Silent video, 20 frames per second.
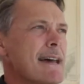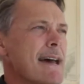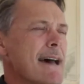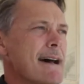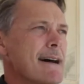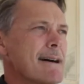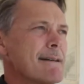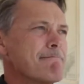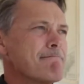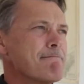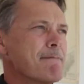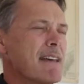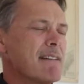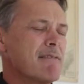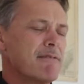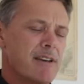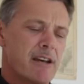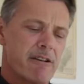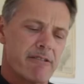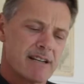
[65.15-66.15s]

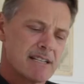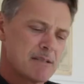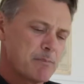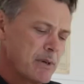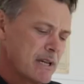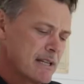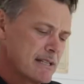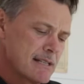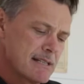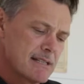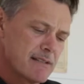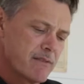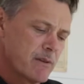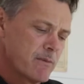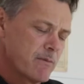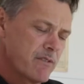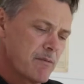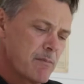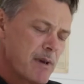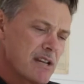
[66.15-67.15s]
and various pieces of
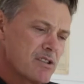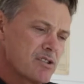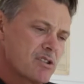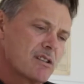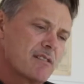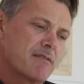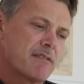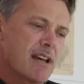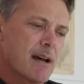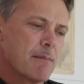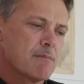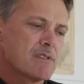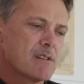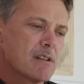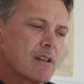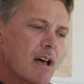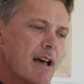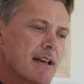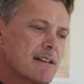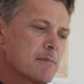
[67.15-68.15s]
information have come to
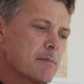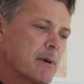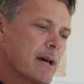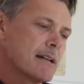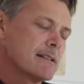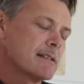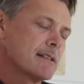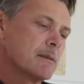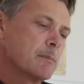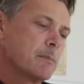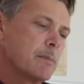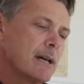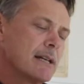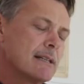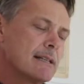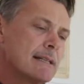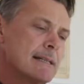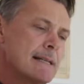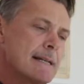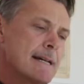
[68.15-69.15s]
light about it.
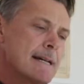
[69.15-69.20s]
But